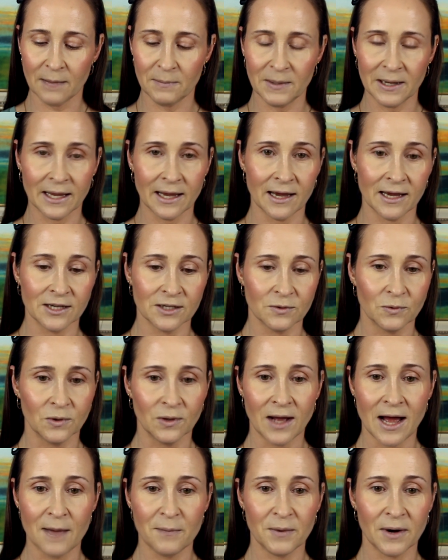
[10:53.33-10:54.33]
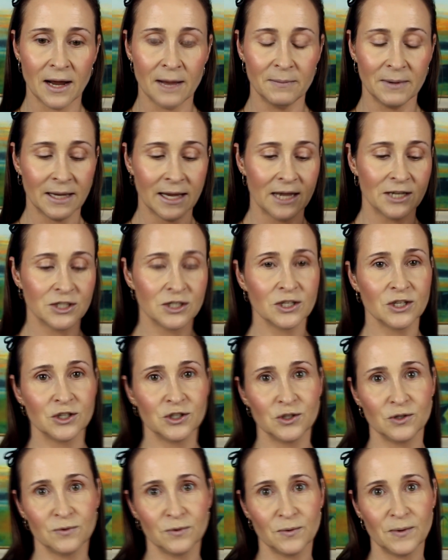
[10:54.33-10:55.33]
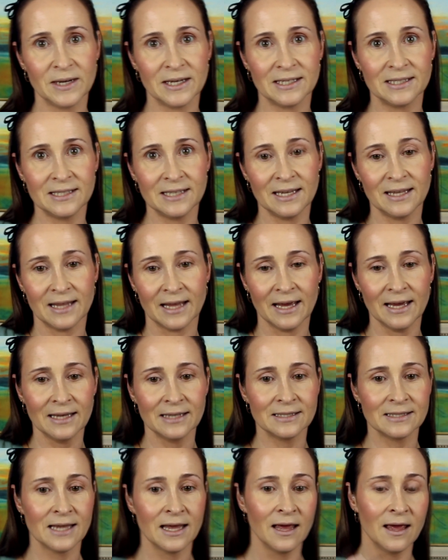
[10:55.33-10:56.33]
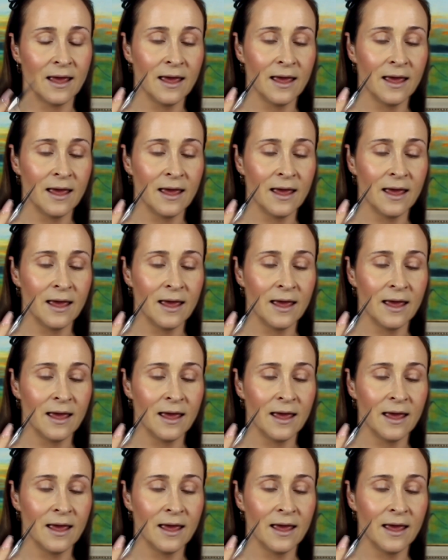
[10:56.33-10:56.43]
application, because you've already seen that